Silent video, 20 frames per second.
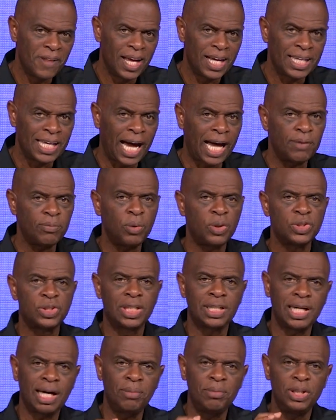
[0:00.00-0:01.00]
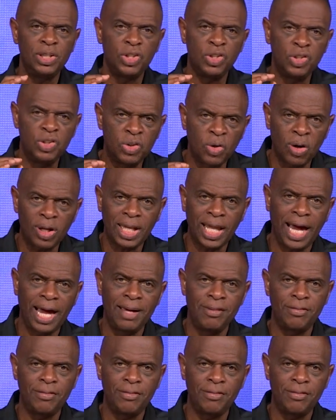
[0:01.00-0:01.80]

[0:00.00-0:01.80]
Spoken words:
God wants to come into your life,